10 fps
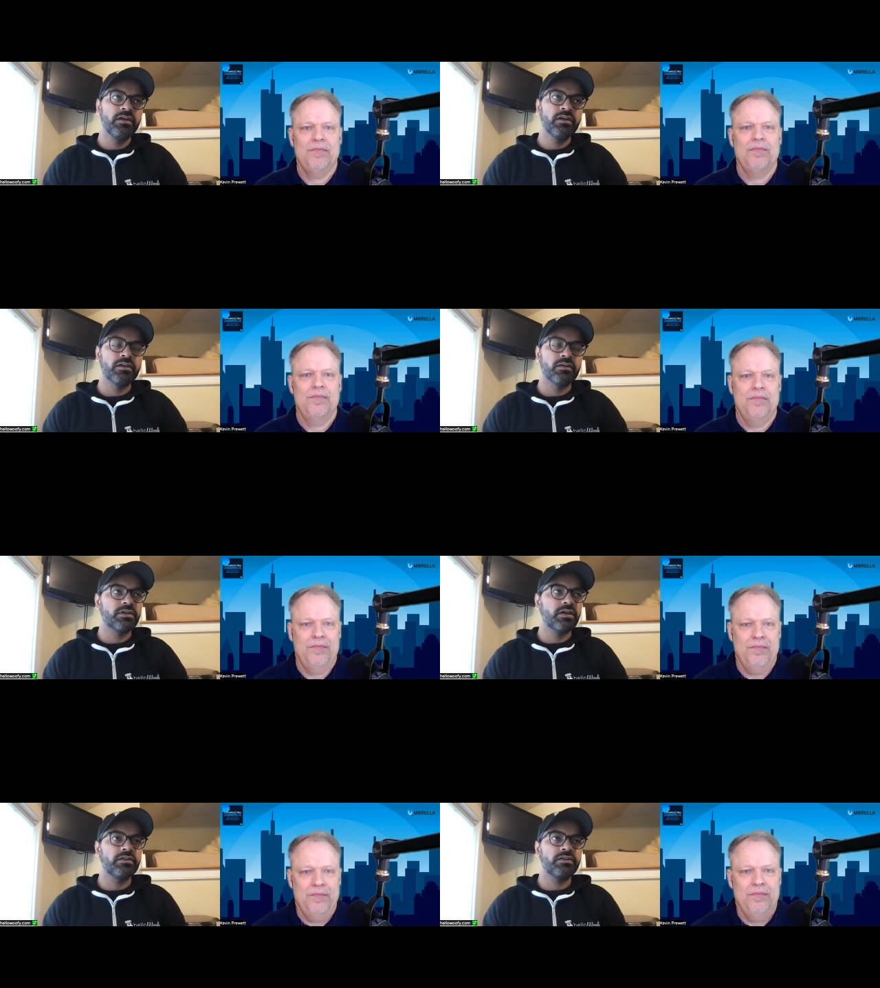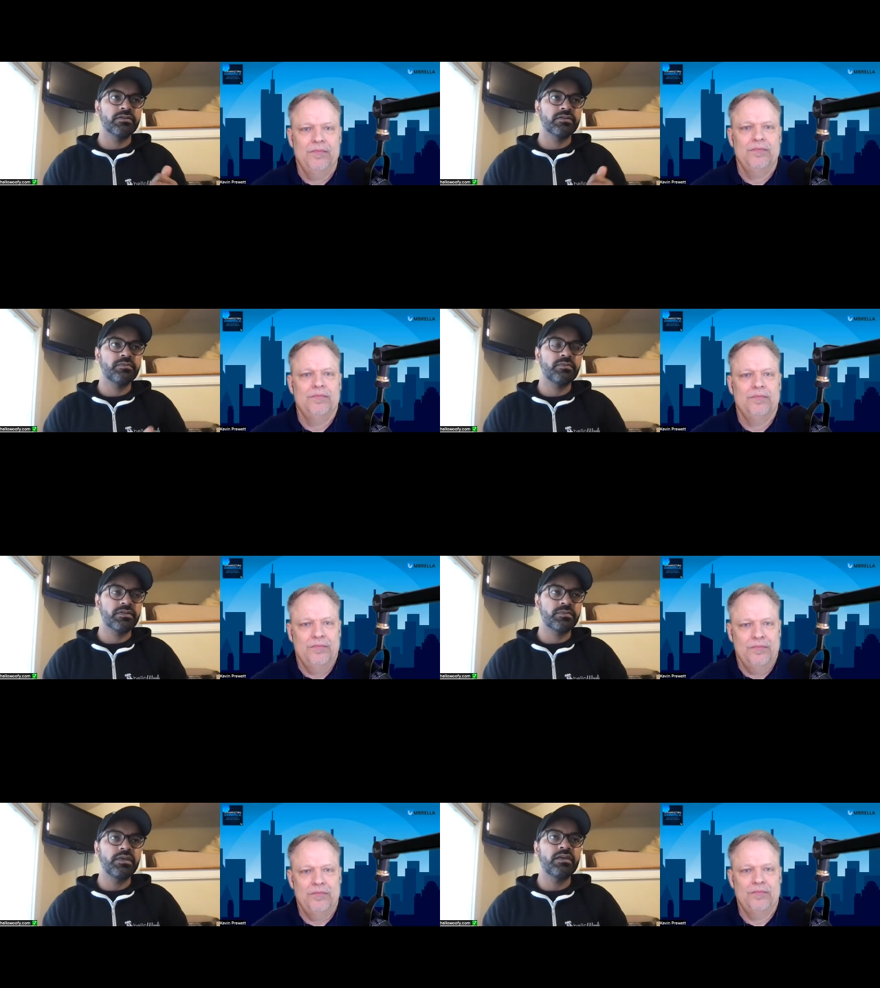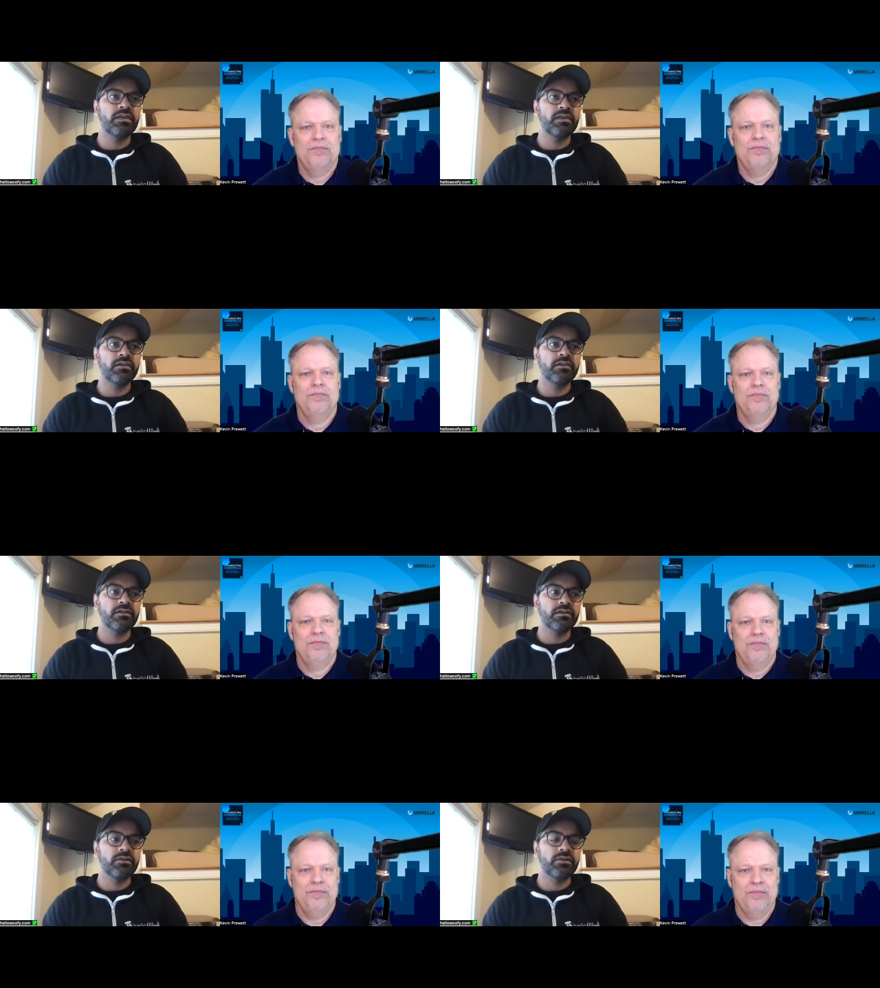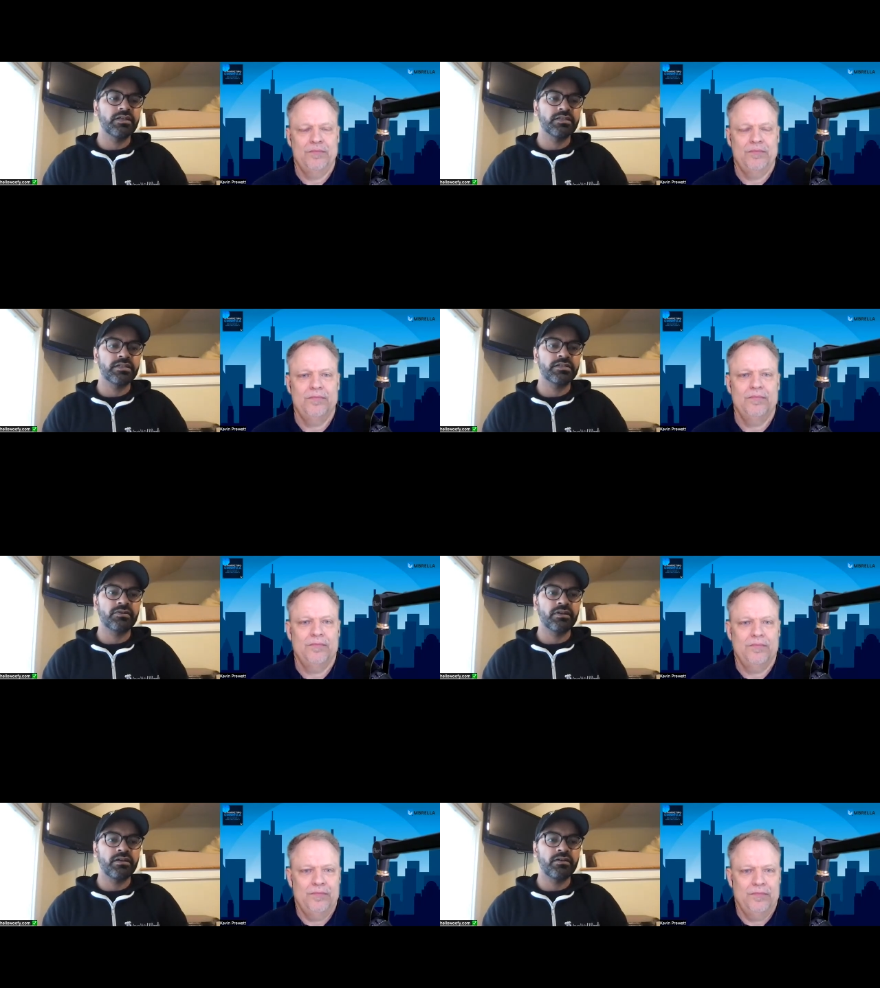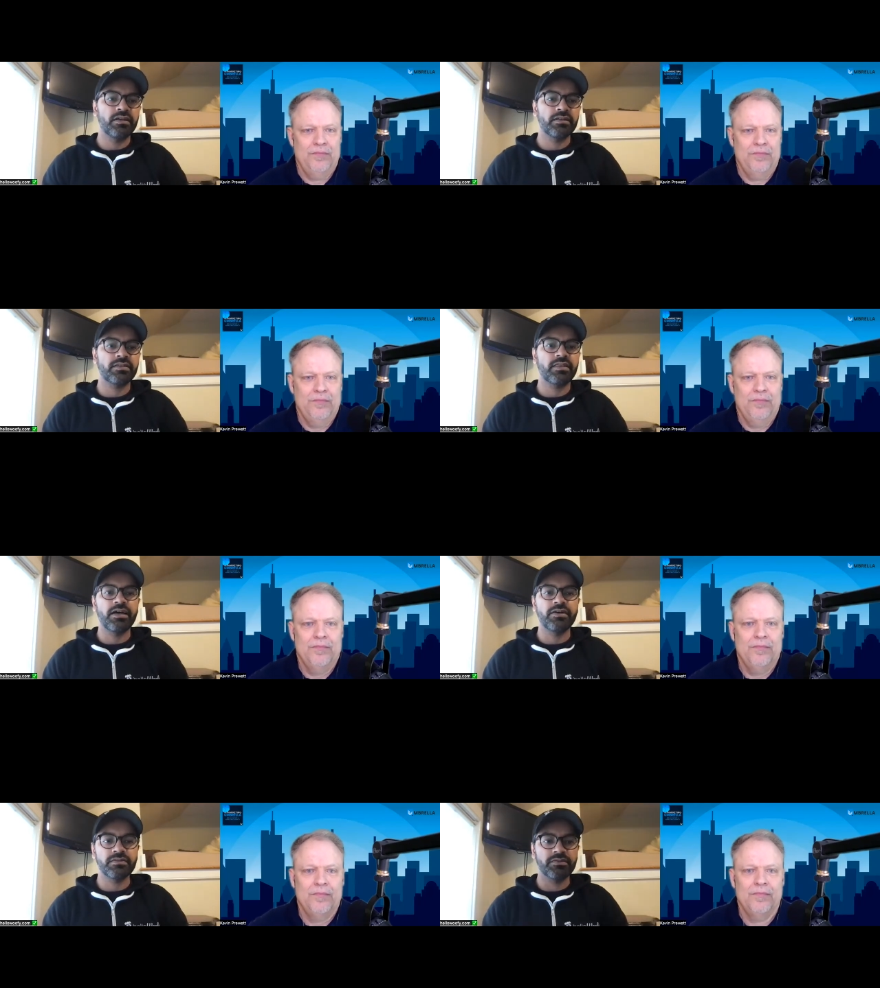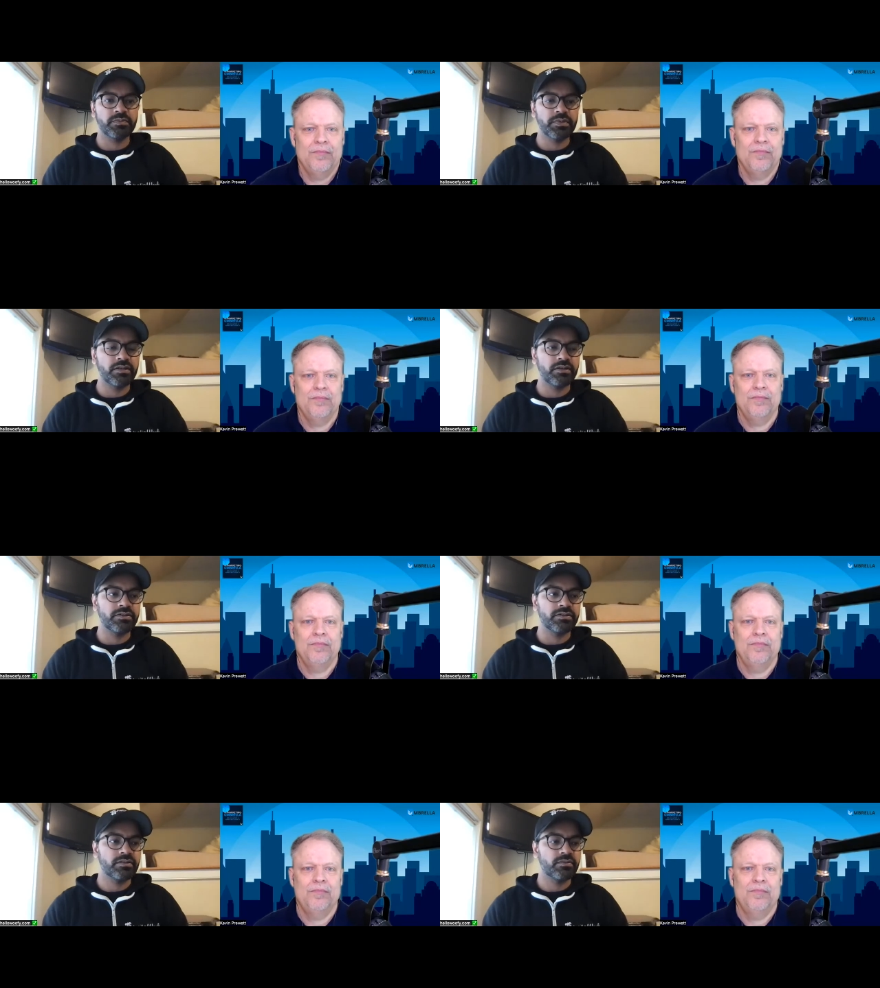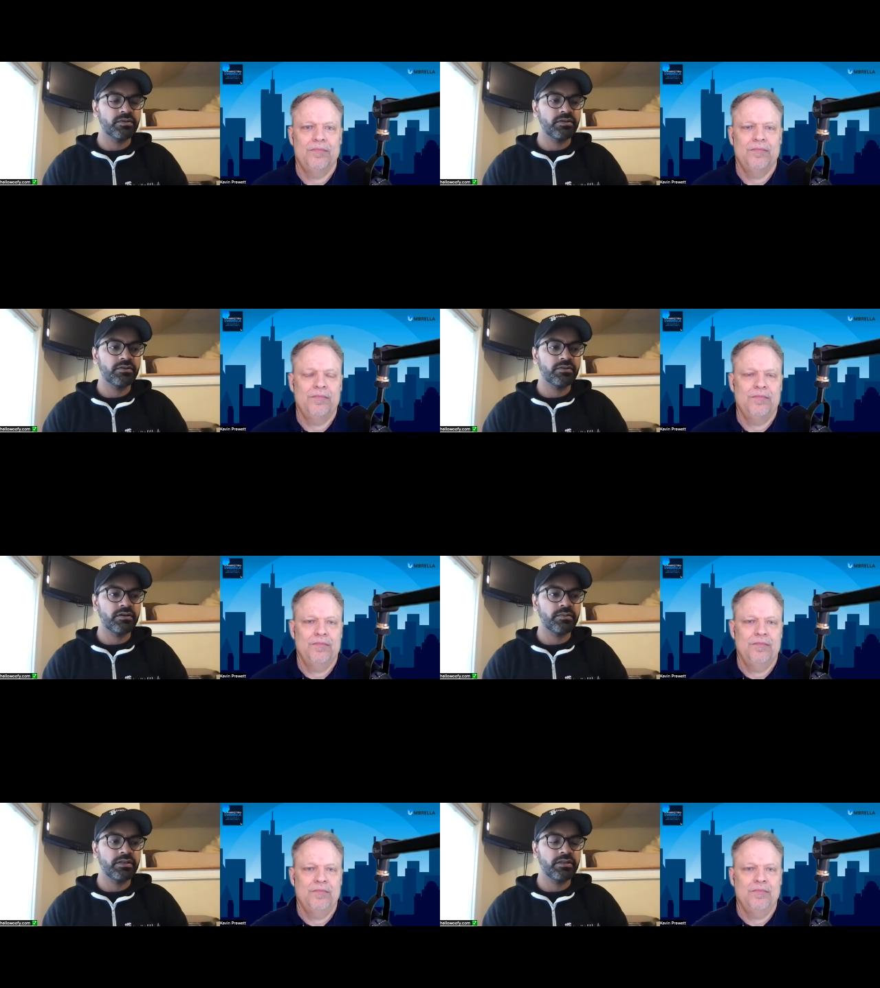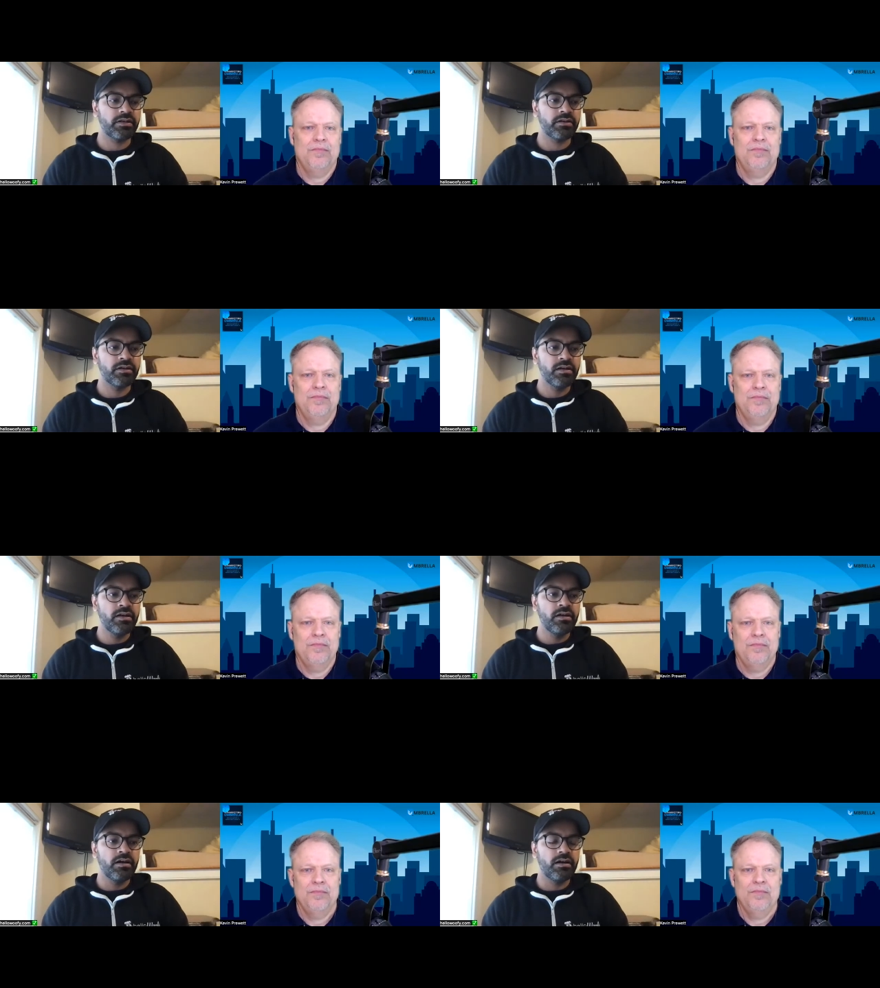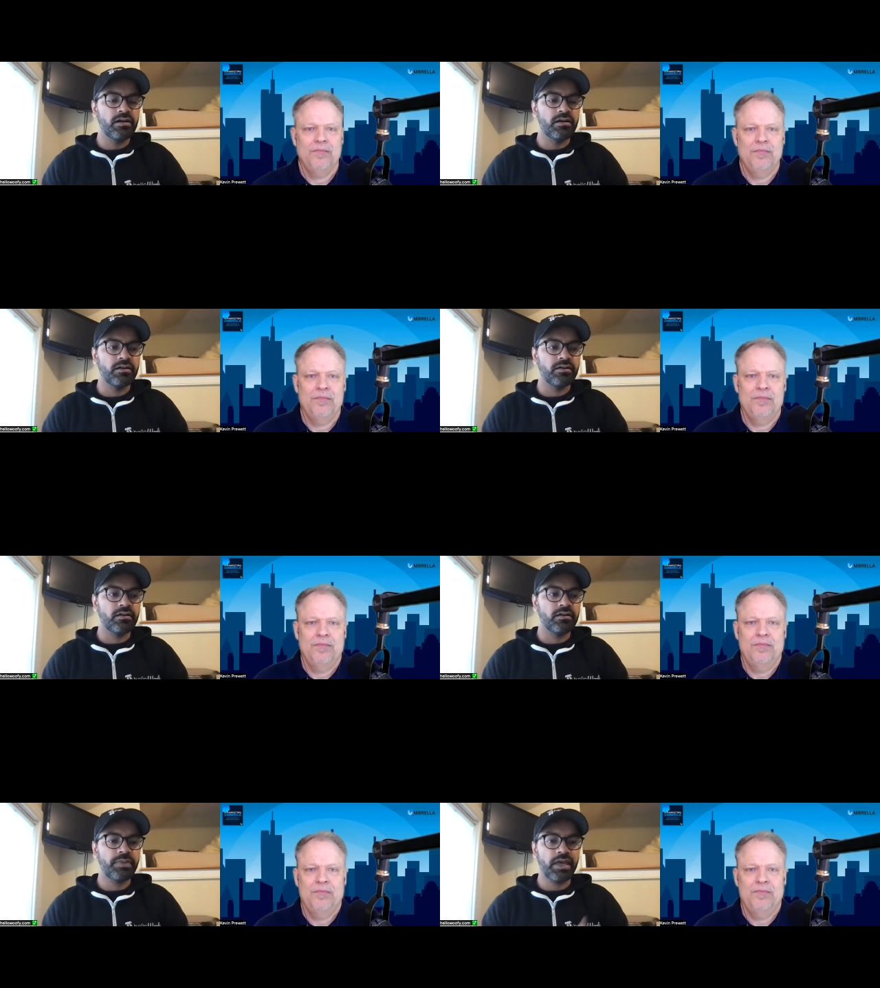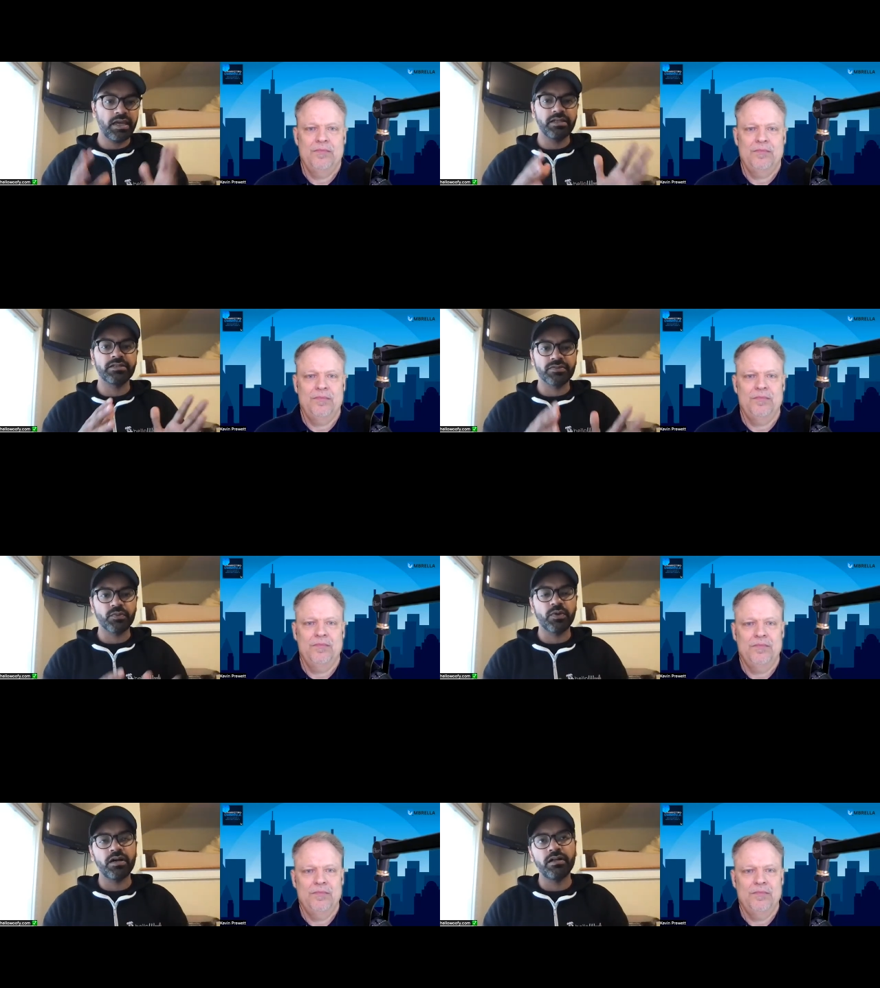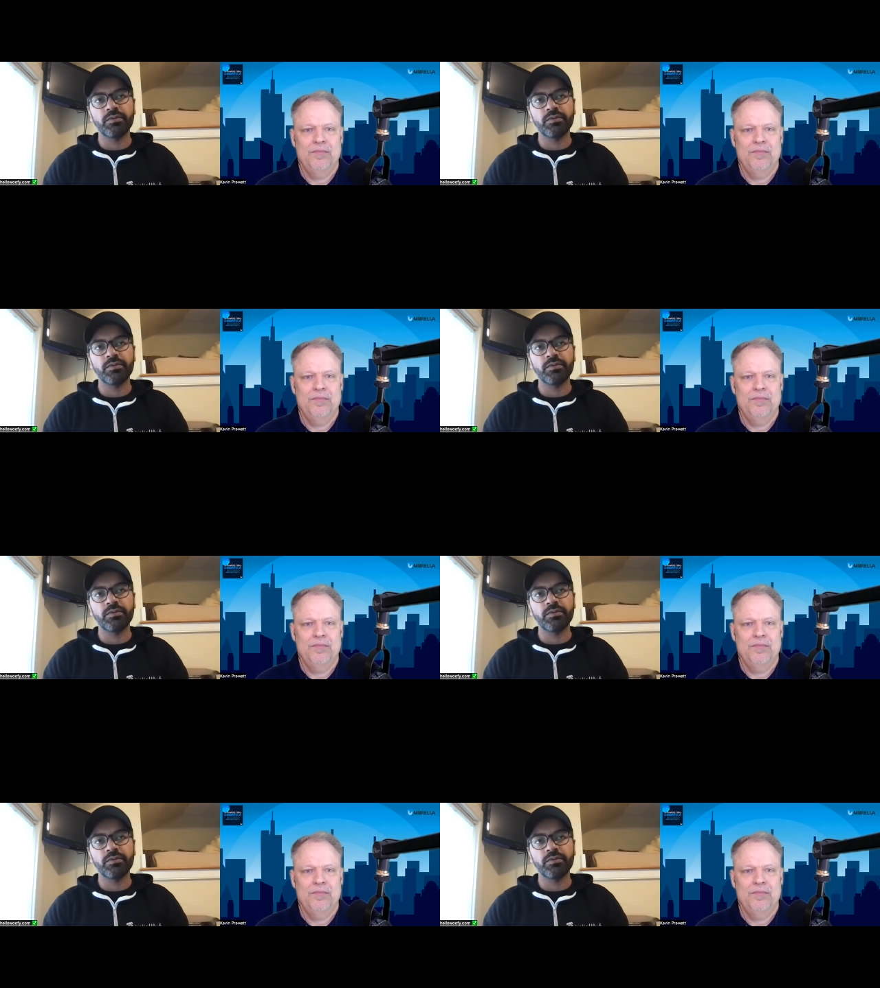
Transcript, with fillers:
Speaker 1: know, we're talking to a speaking uh, organization right now that has thousands of speakers, and we're looking to automate their uh, page as well.